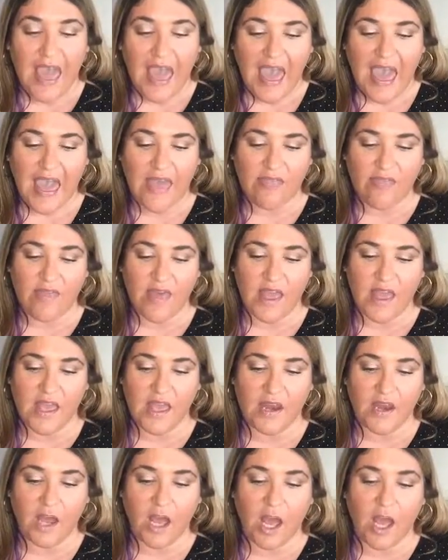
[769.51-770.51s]
and
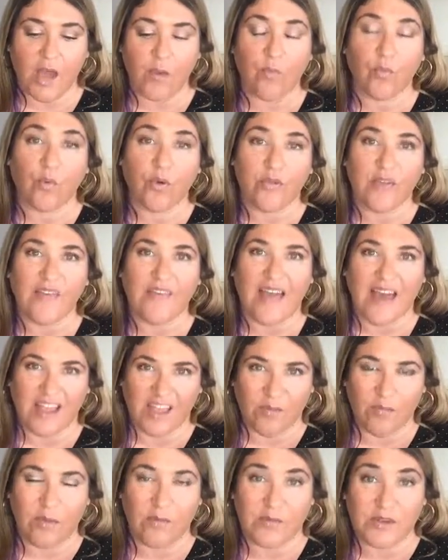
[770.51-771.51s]
then really that
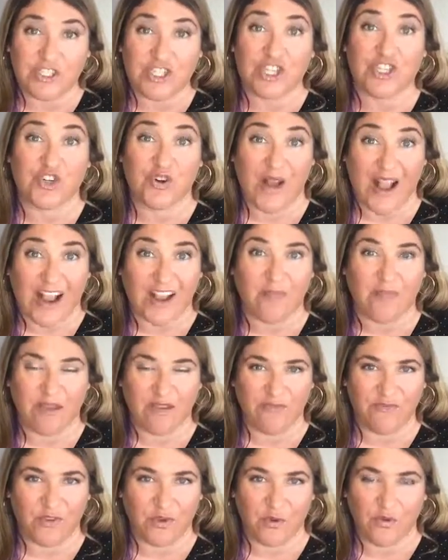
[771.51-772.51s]
commitment to track my
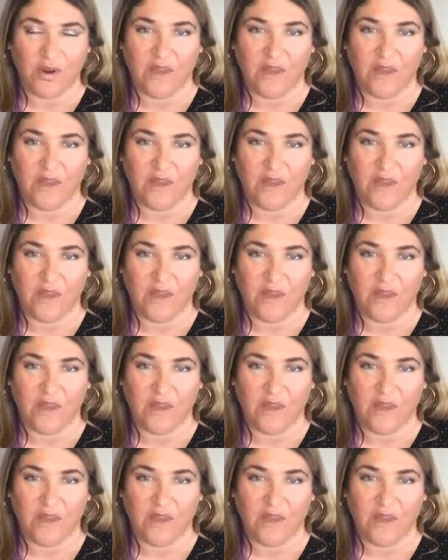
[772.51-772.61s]
food.